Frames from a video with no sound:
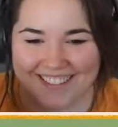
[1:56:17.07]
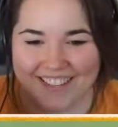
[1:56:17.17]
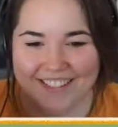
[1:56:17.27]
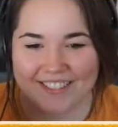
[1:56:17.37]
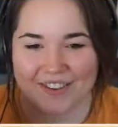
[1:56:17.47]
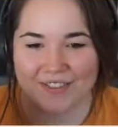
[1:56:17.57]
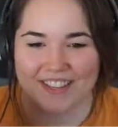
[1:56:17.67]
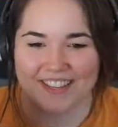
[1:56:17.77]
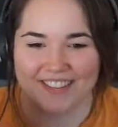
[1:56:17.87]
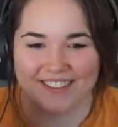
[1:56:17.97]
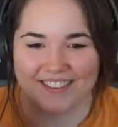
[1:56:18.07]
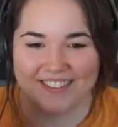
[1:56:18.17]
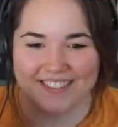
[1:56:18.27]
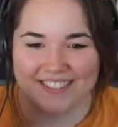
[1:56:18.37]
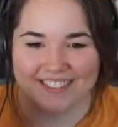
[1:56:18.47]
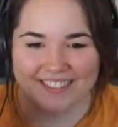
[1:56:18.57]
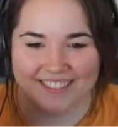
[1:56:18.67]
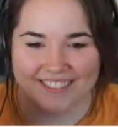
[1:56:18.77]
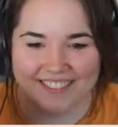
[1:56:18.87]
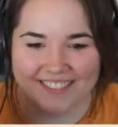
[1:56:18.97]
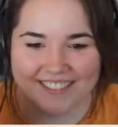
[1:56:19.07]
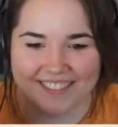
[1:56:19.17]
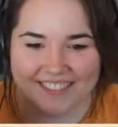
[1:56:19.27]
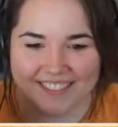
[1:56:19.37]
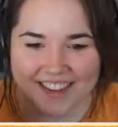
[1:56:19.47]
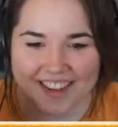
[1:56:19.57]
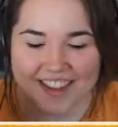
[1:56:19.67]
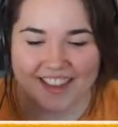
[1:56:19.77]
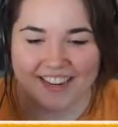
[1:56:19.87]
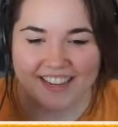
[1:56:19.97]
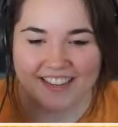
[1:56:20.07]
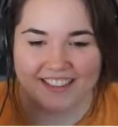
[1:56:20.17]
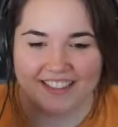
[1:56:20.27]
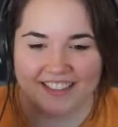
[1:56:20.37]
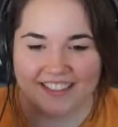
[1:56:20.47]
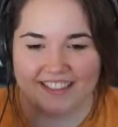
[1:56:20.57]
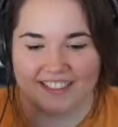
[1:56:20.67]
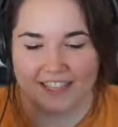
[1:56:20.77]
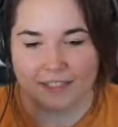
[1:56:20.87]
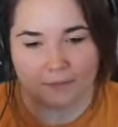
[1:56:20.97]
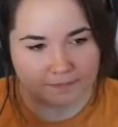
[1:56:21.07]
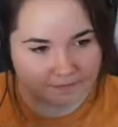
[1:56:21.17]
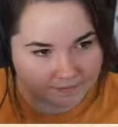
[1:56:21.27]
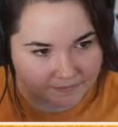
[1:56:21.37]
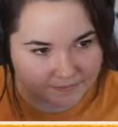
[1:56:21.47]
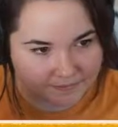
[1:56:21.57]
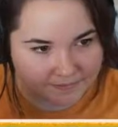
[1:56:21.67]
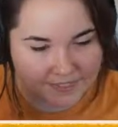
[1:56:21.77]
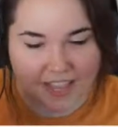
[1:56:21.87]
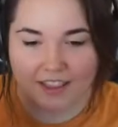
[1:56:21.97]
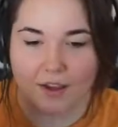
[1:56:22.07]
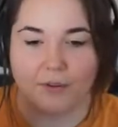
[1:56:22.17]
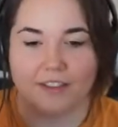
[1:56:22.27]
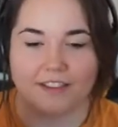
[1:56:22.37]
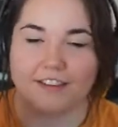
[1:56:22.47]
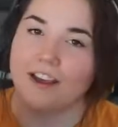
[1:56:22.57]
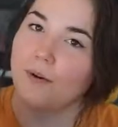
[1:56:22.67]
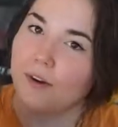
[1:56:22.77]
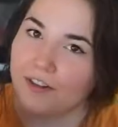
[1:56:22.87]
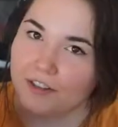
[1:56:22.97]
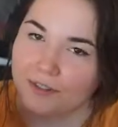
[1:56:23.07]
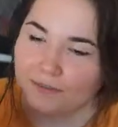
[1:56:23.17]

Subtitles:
So cute. And Ethan says, hello, Ethan. How are you?